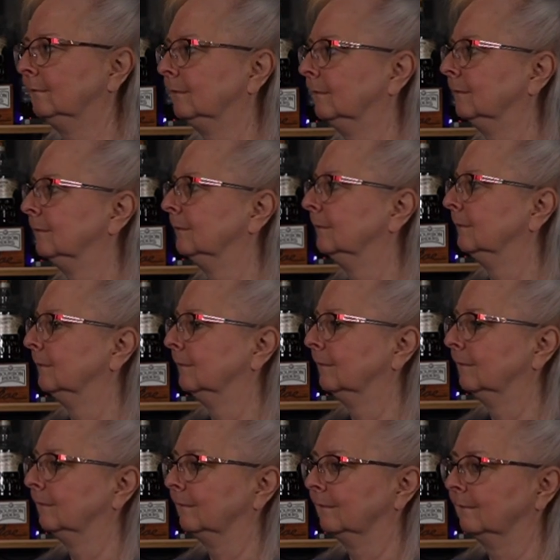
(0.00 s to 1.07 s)

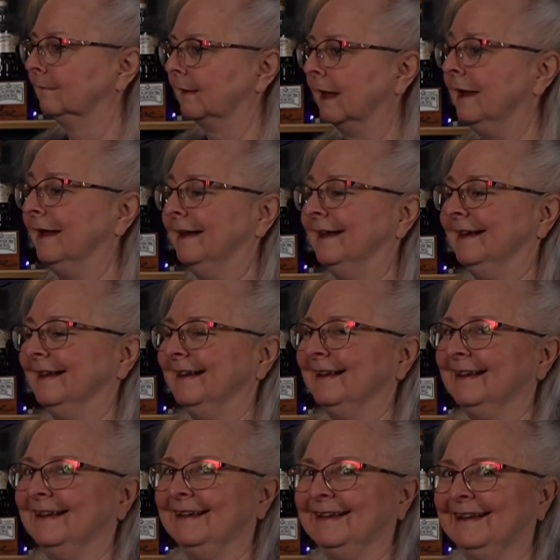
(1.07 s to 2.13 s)

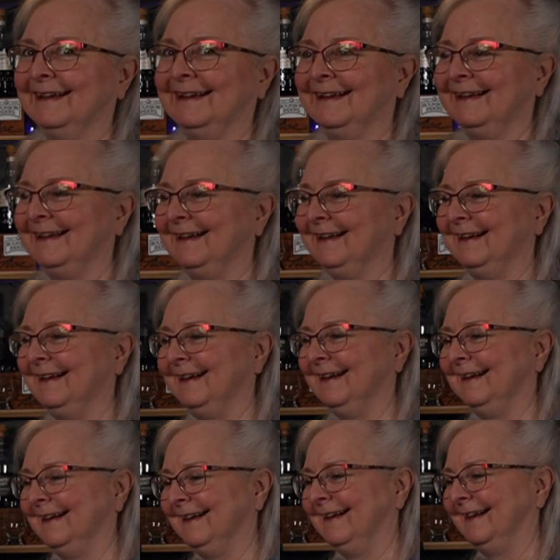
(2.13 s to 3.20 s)

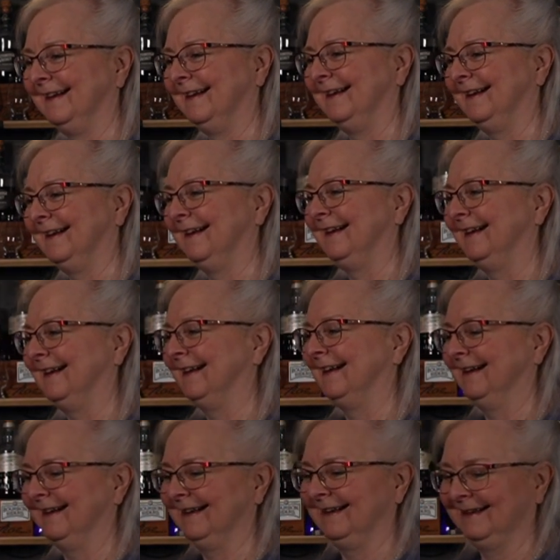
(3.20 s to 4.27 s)

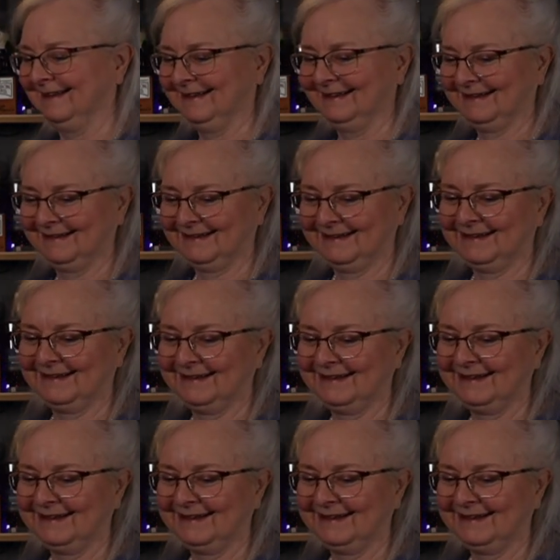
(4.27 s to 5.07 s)
[no speech]